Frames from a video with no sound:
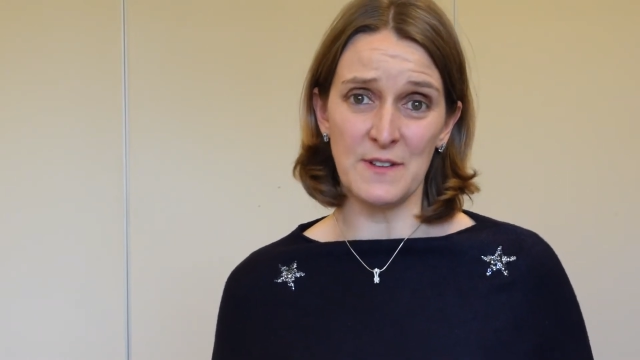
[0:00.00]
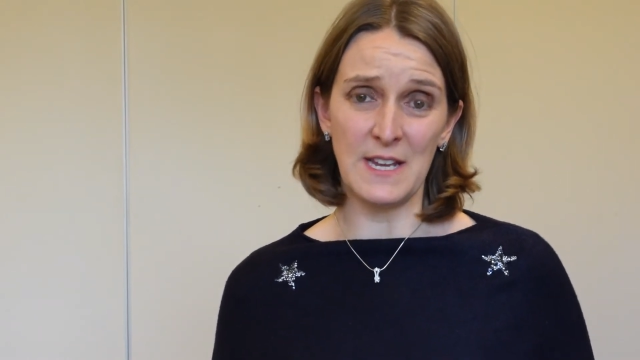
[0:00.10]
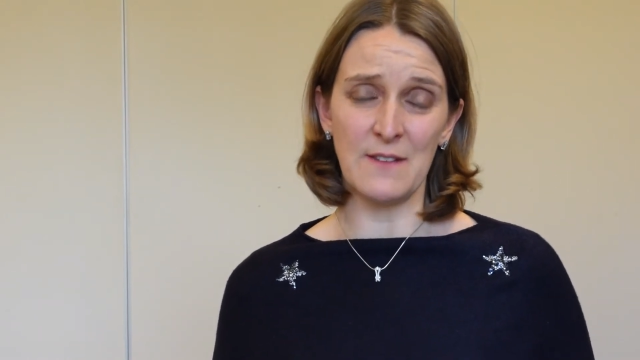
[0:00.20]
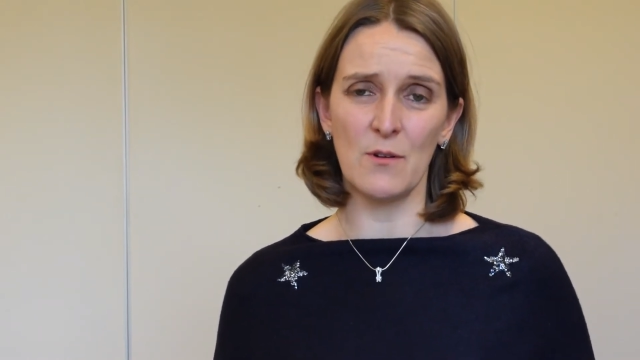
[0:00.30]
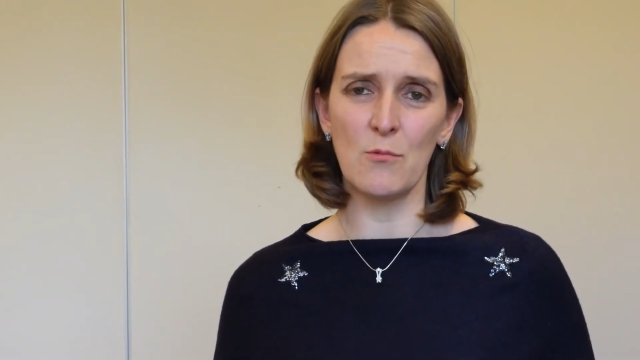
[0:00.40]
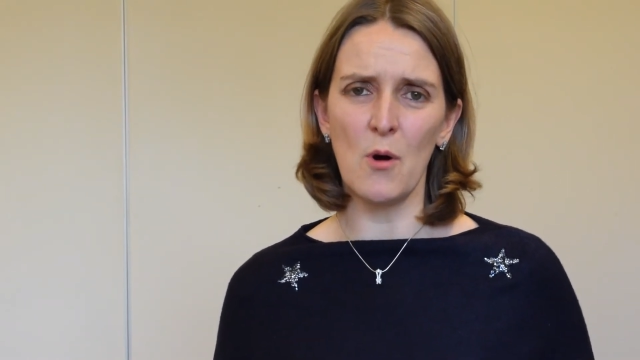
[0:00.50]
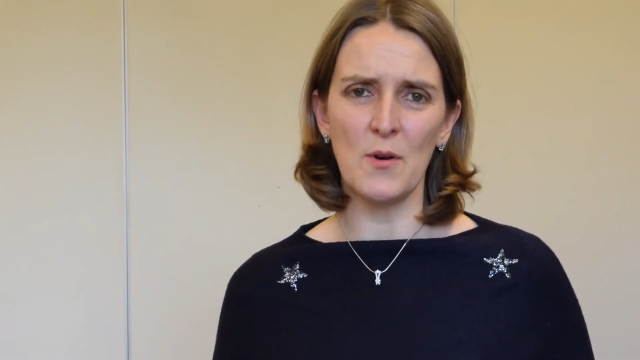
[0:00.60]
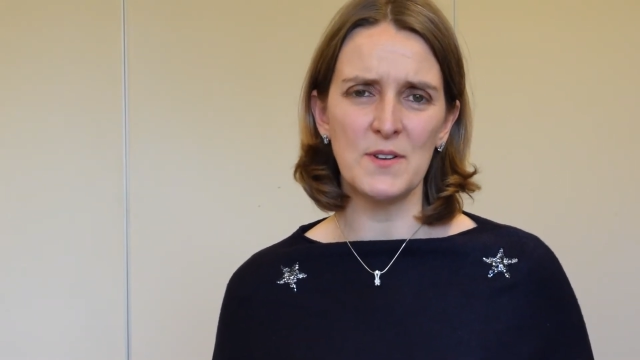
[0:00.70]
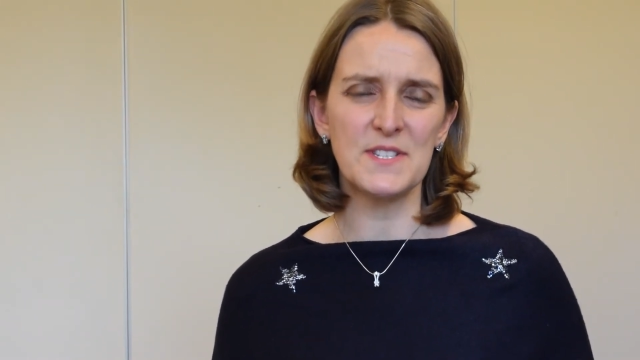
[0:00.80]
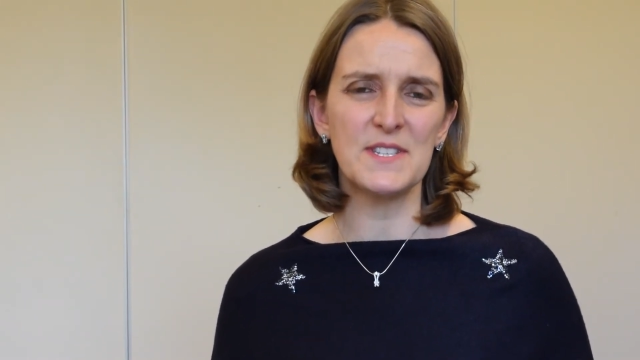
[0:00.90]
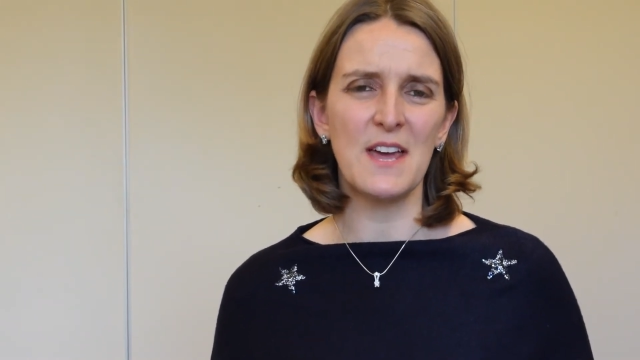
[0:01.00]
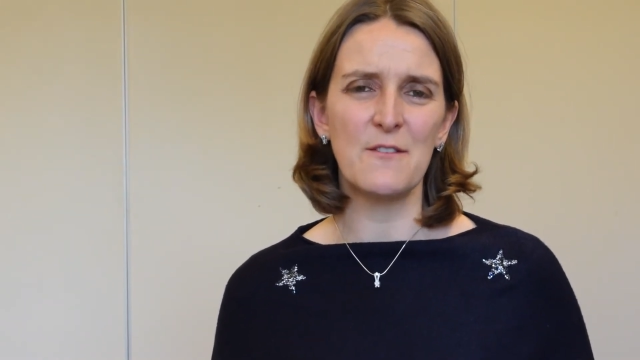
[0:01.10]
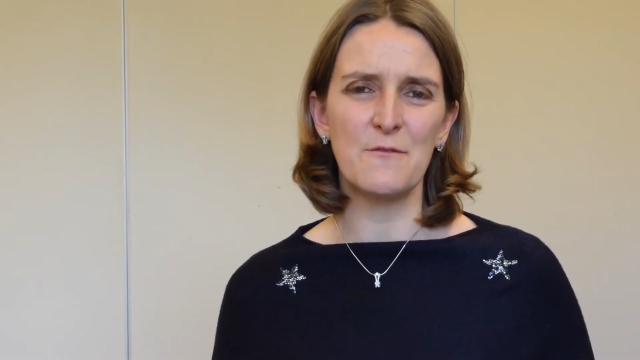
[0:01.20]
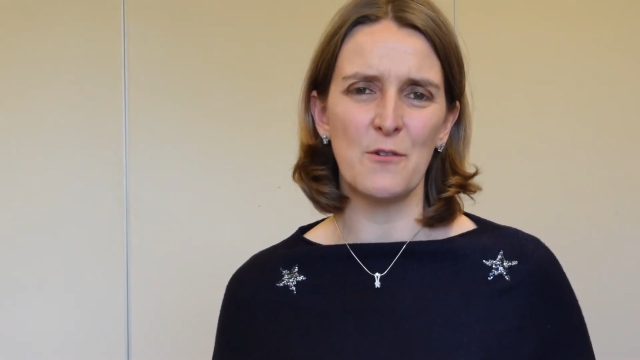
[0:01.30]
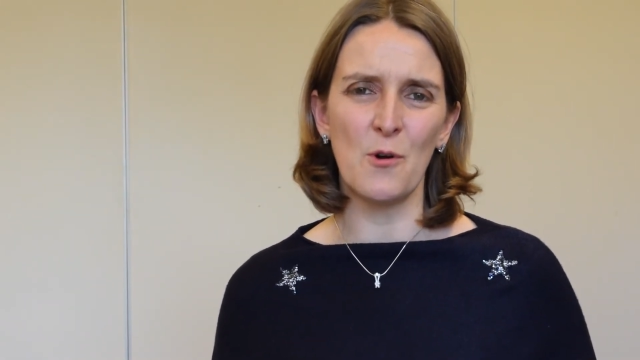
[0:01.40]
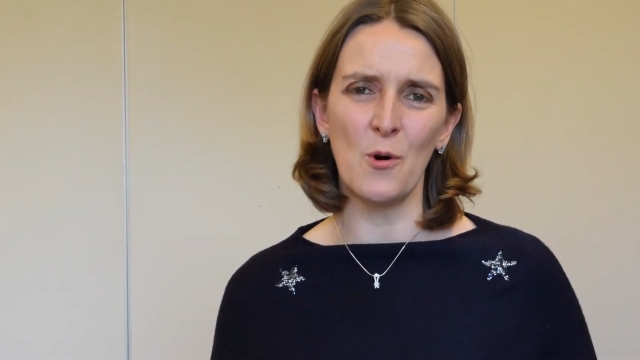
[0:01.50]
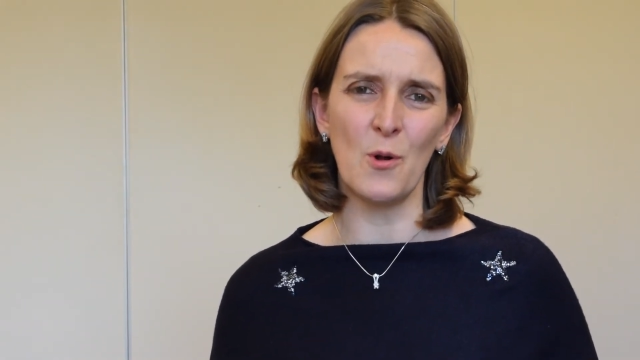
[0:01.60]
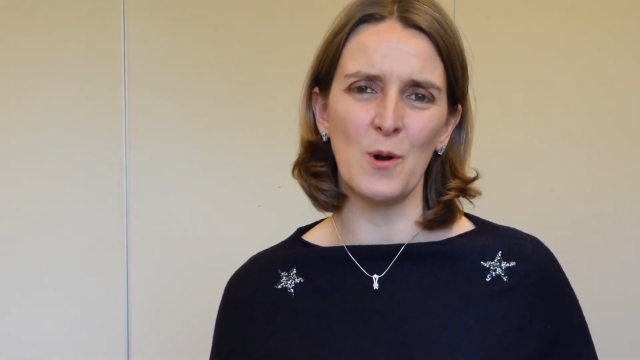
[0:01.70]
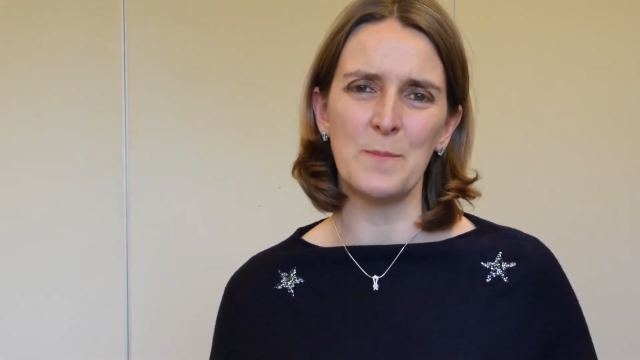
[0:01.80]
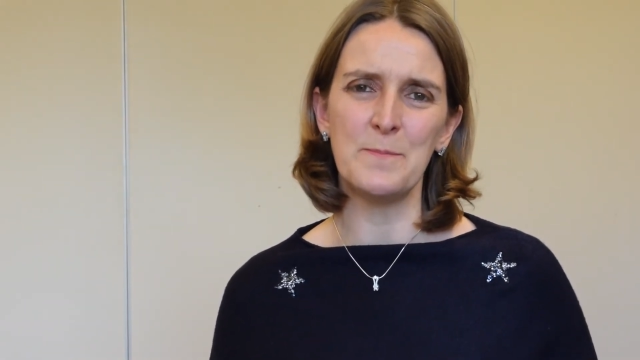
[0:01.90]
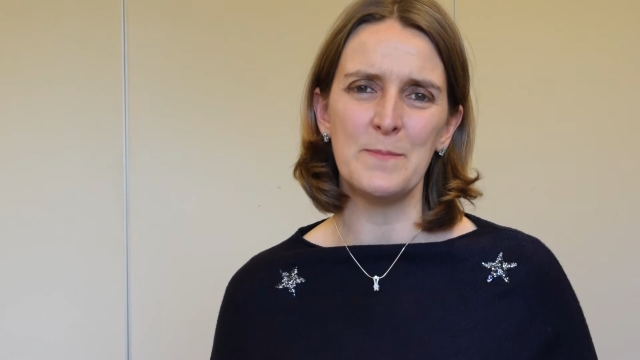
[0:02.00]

evil once and for all?